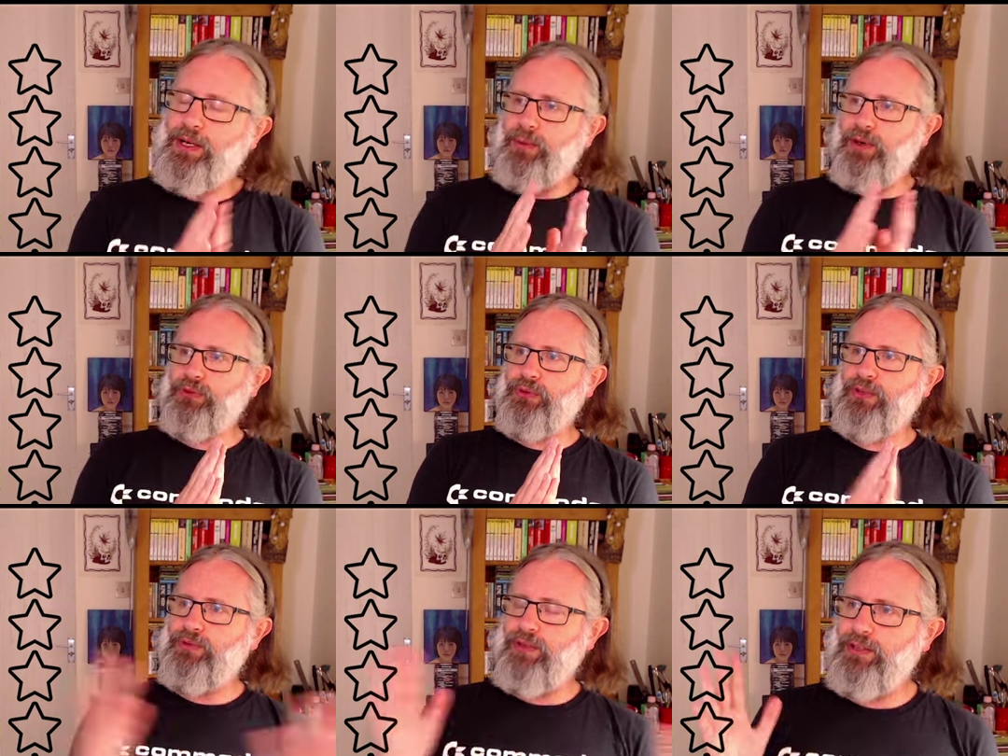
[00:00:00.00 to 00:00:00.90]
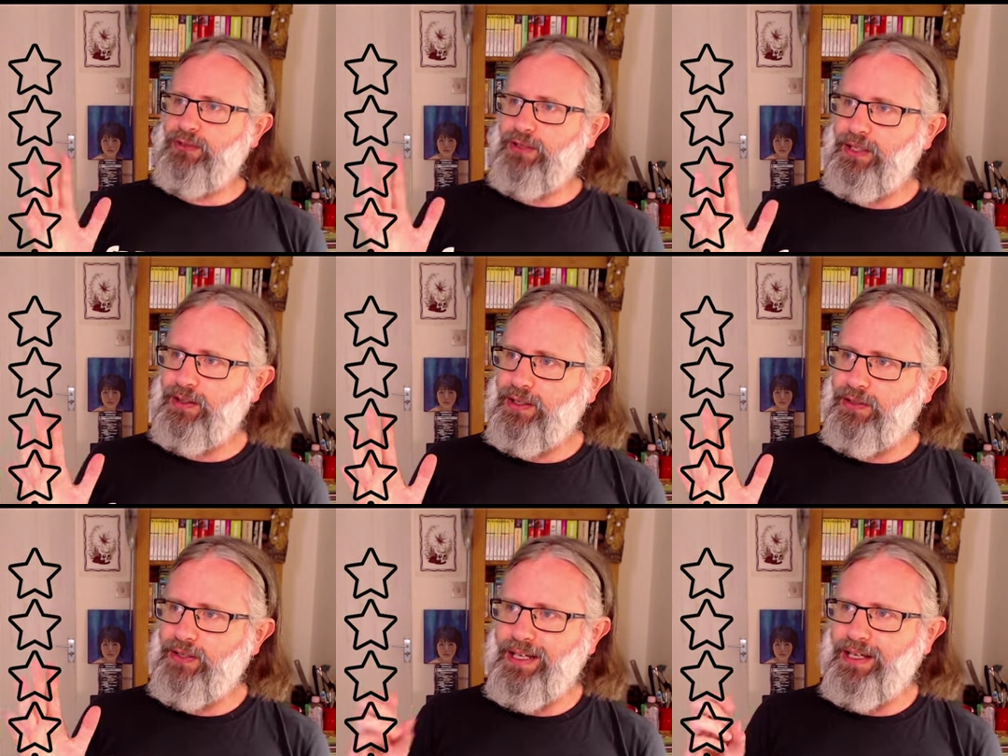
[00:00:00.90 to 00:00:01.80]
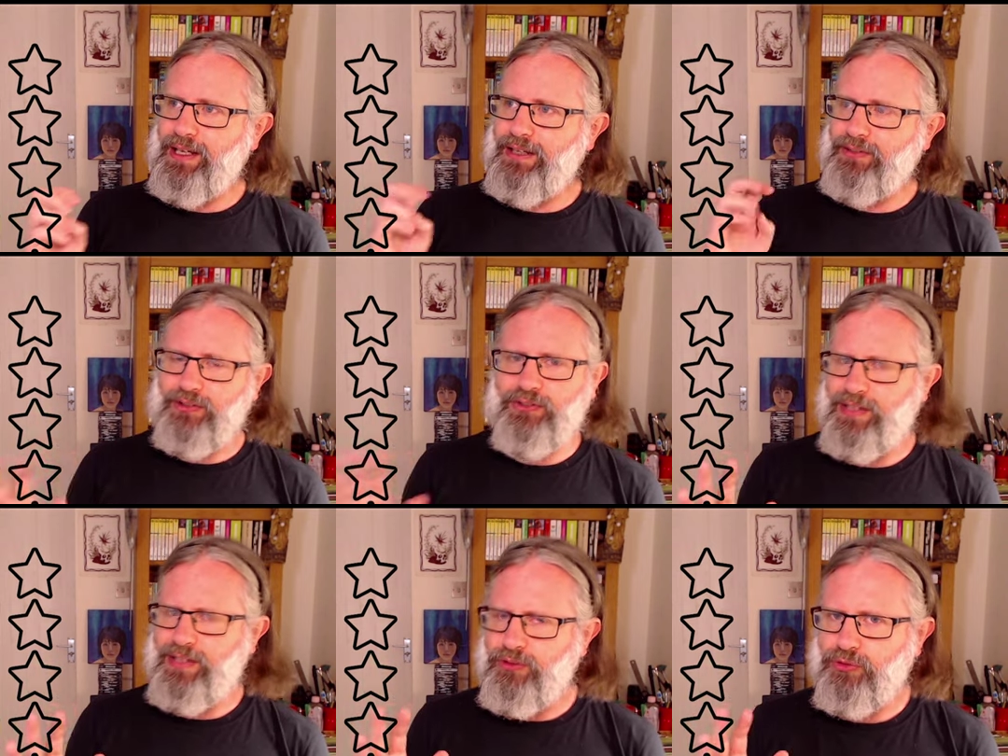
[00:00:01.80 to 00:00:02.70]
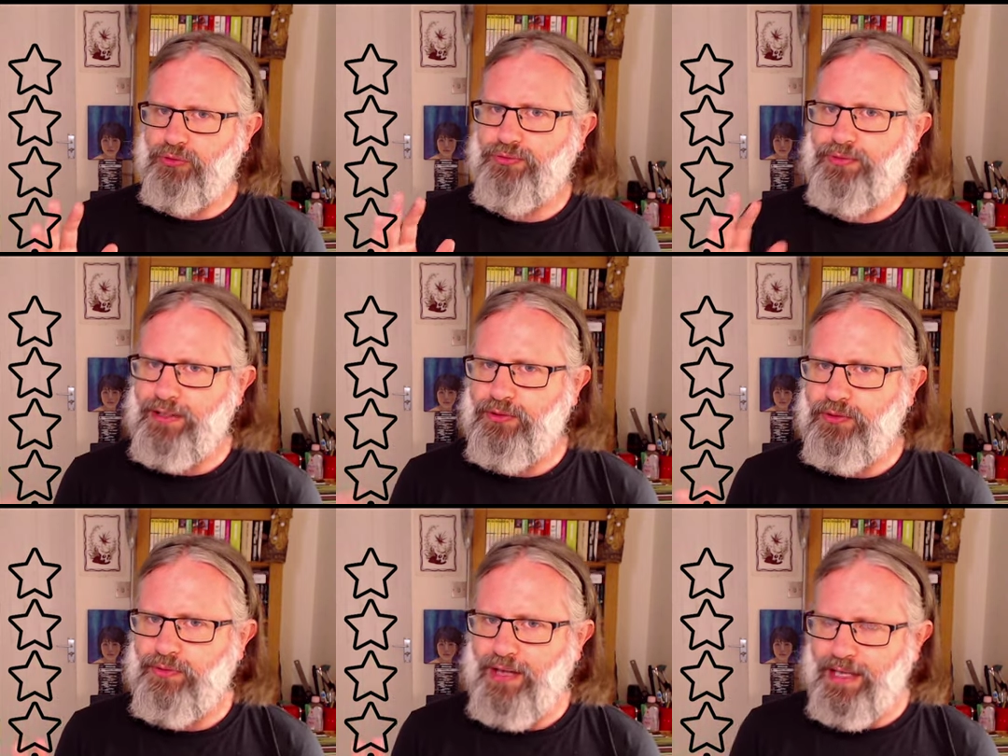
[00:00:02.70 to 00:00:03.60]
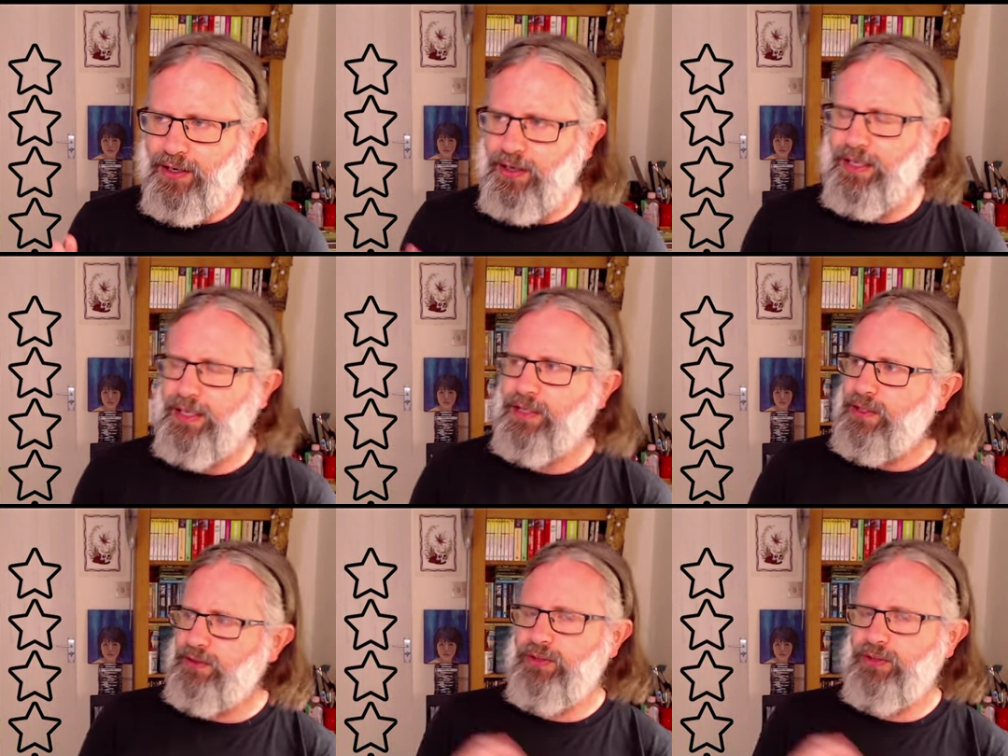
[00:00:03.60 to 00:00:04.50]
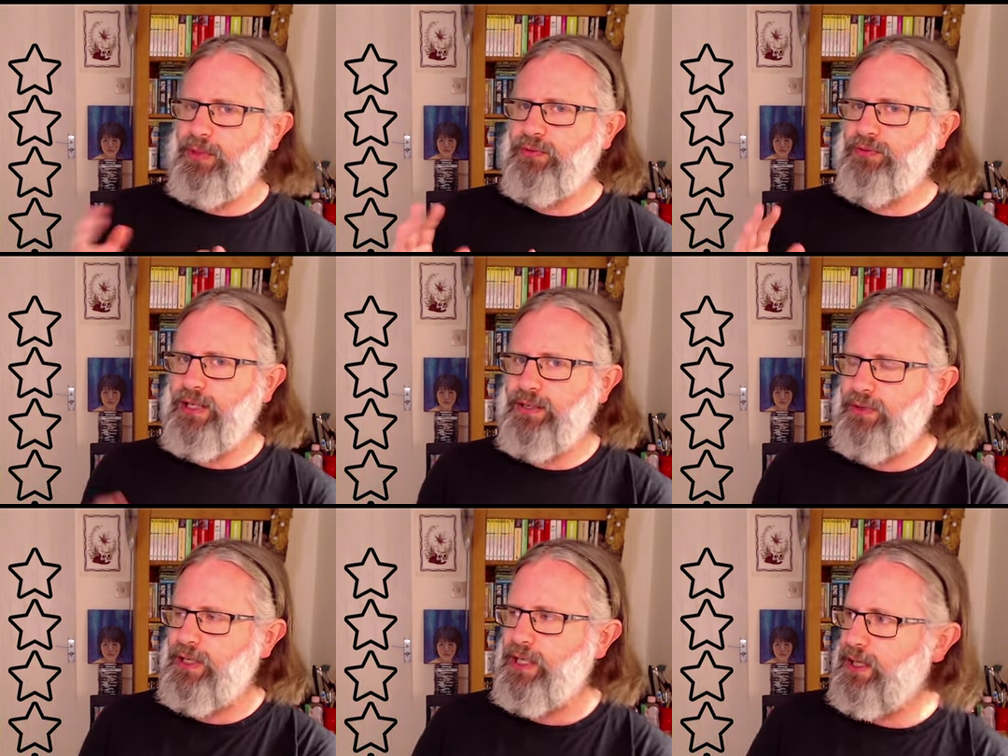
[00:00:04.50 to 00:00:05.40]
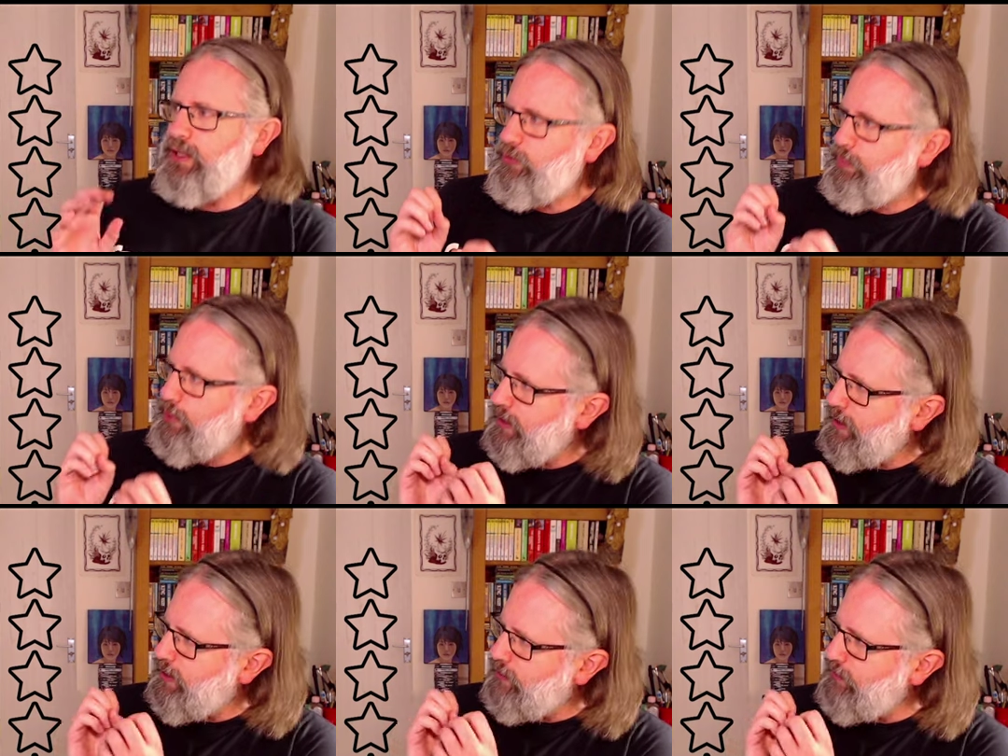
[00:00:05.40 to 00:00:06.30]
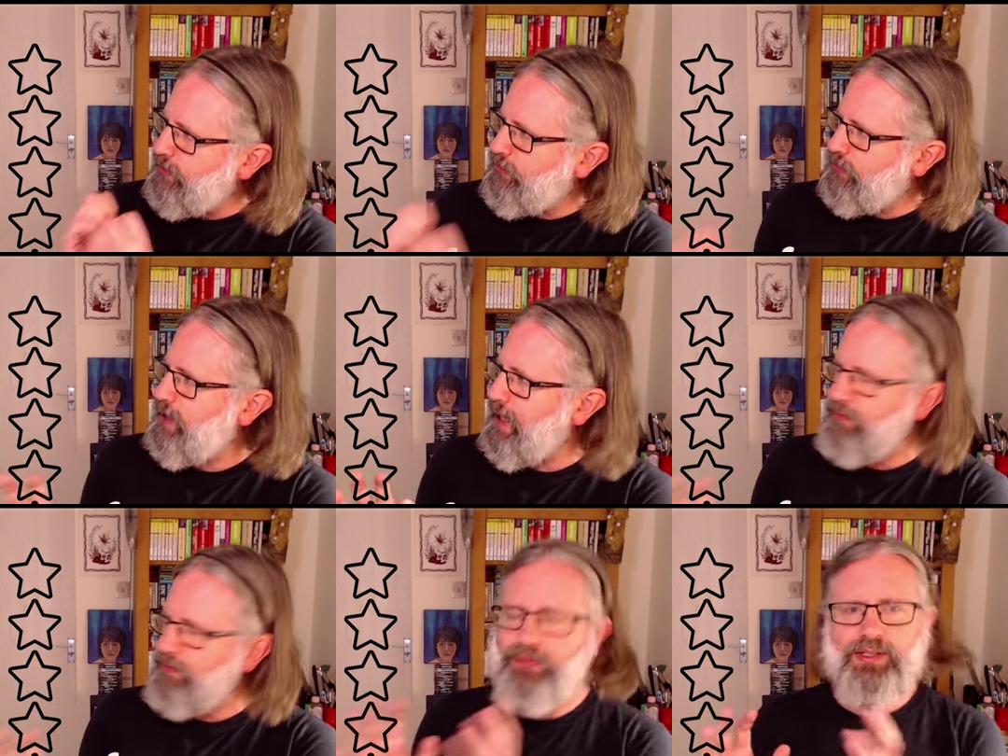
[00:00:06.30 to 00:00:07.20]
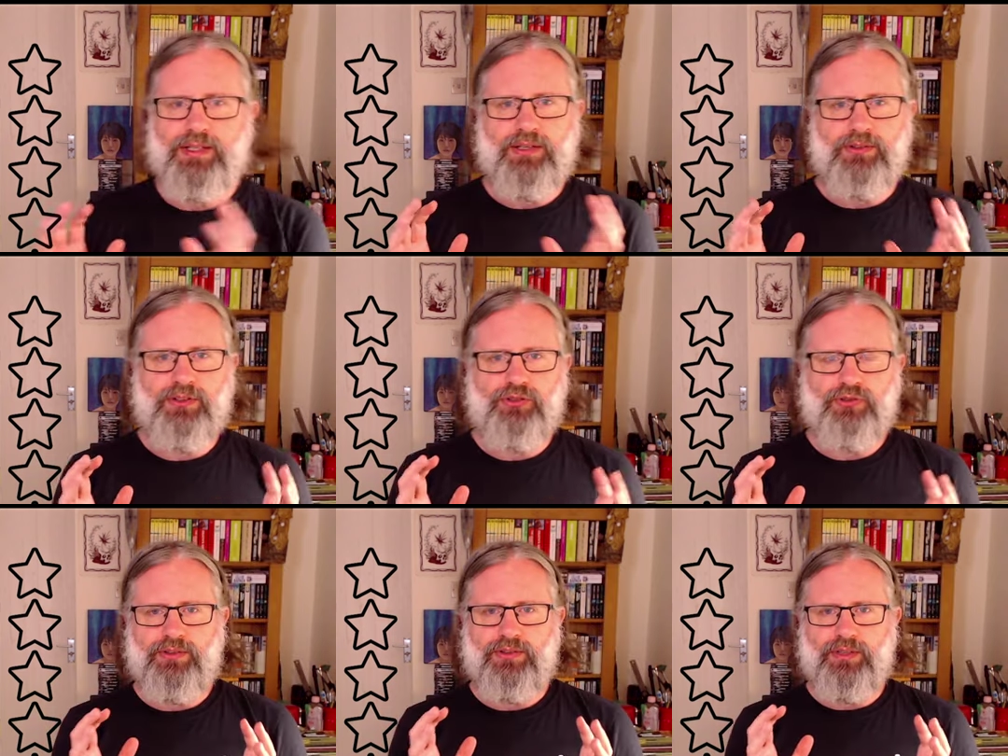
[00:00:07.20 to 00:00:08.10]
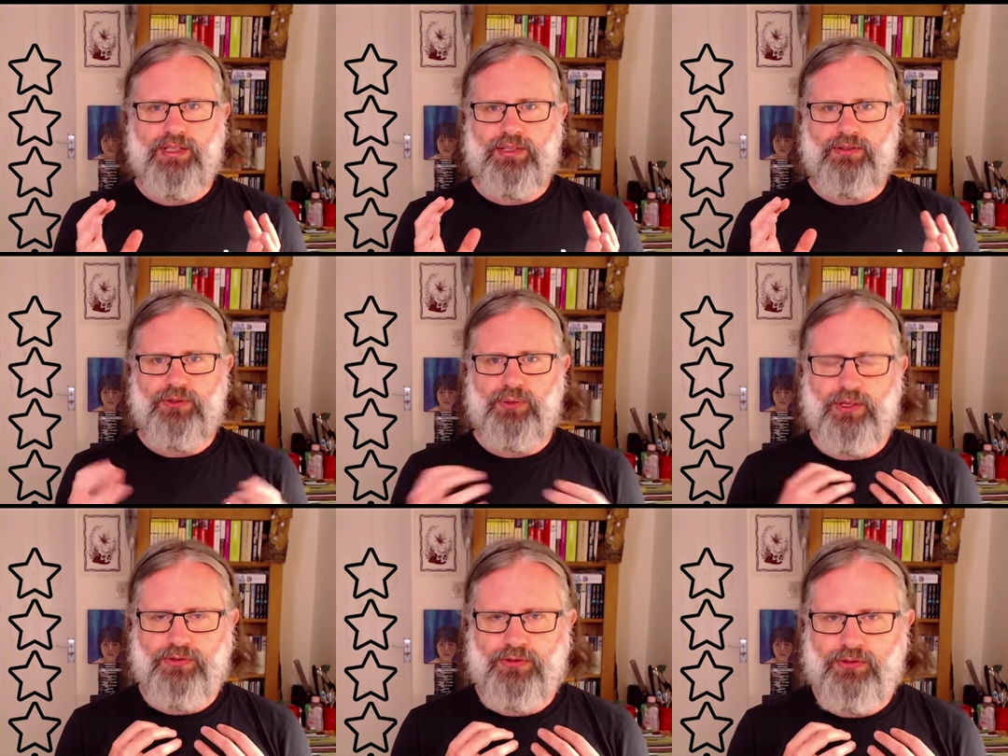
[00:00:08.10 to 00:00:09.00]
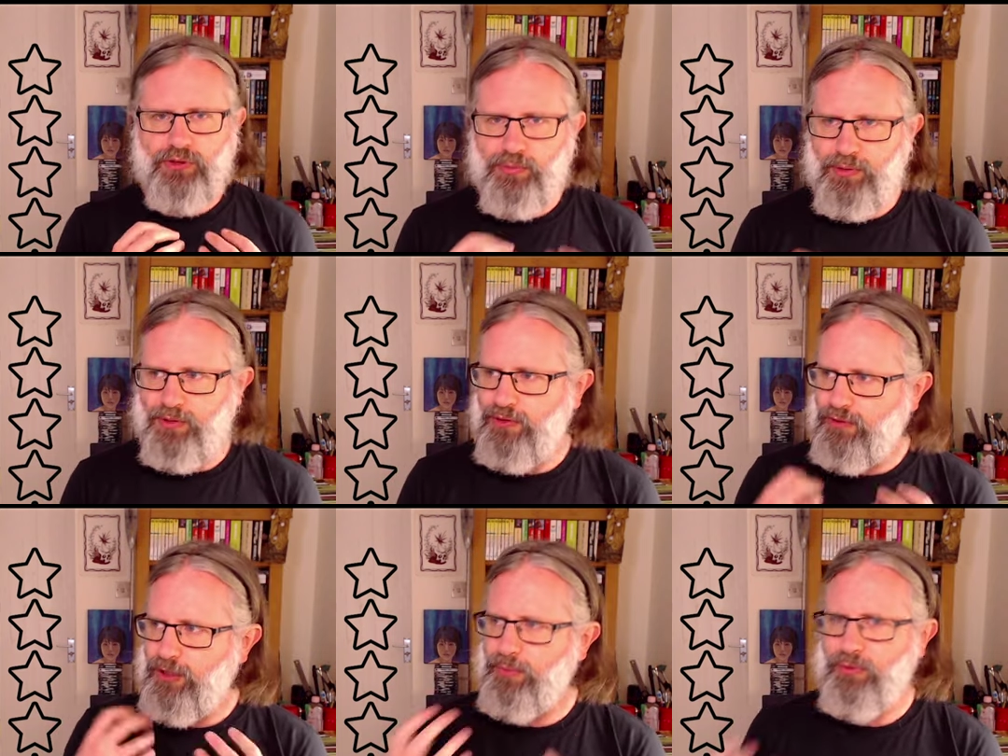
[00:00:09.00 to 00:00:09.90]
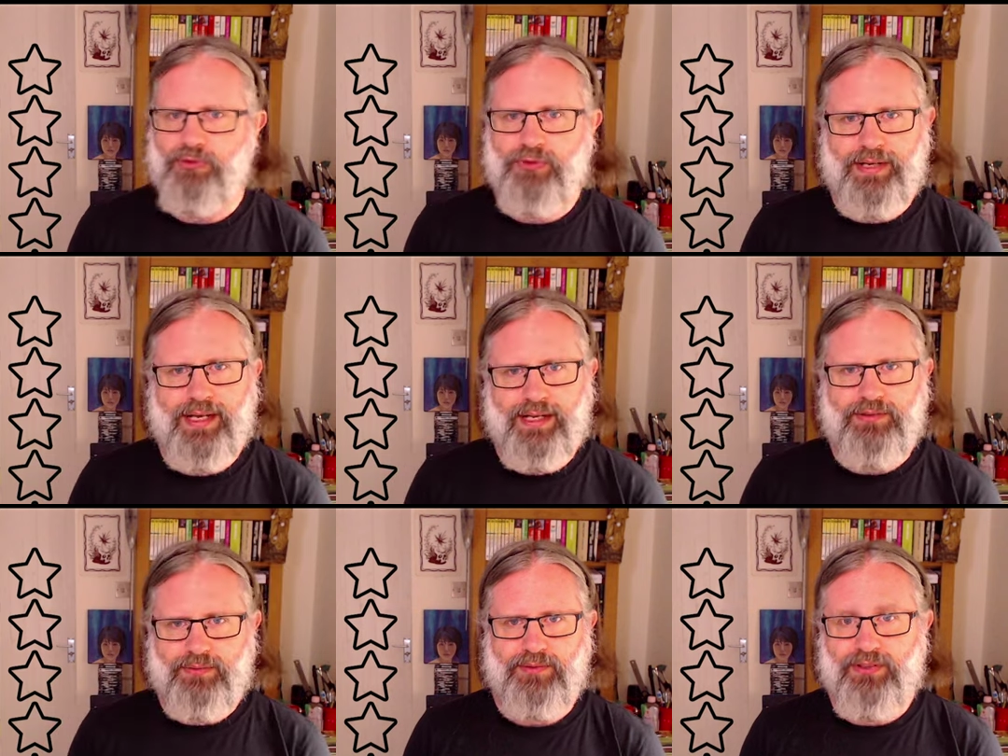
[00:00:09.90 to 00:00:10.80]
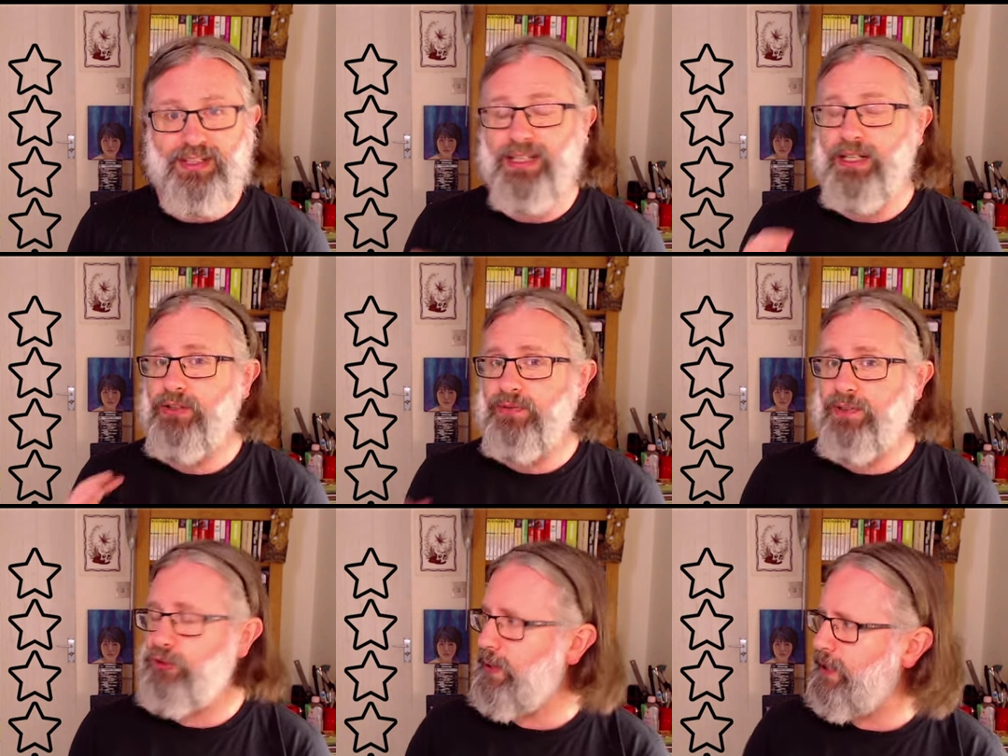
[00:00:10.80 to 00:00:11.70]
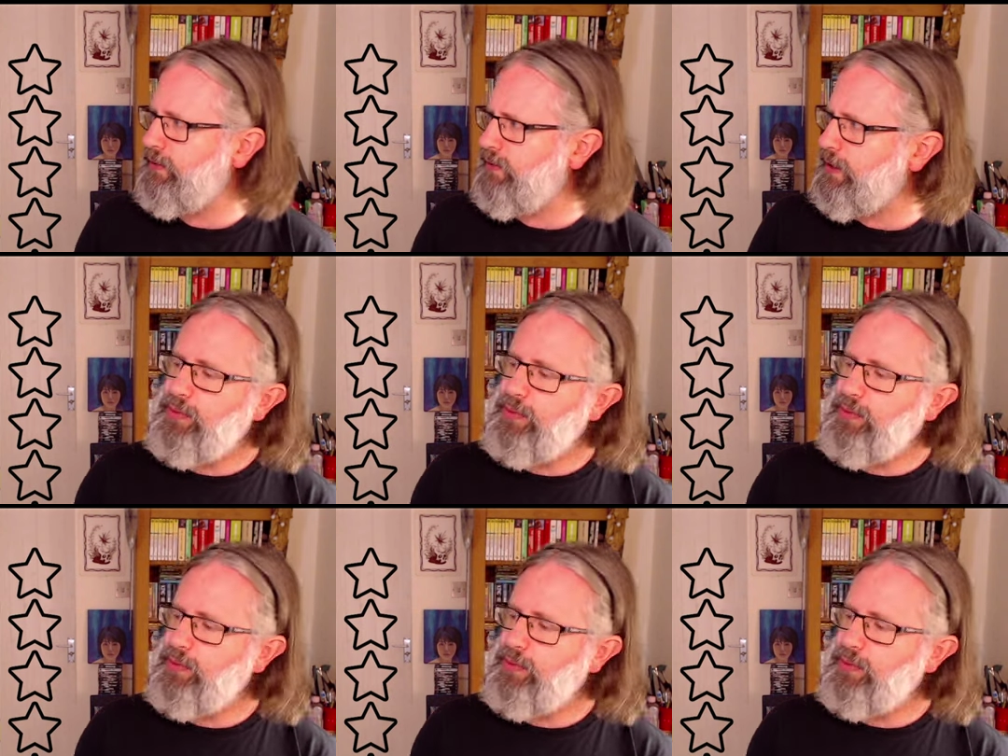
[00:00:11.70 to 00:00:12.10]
we're also facing this existential threat of AI. A similar thing, really. It's putting at risk everything that's intrinsic to us as humans in terms of creativity and individuality.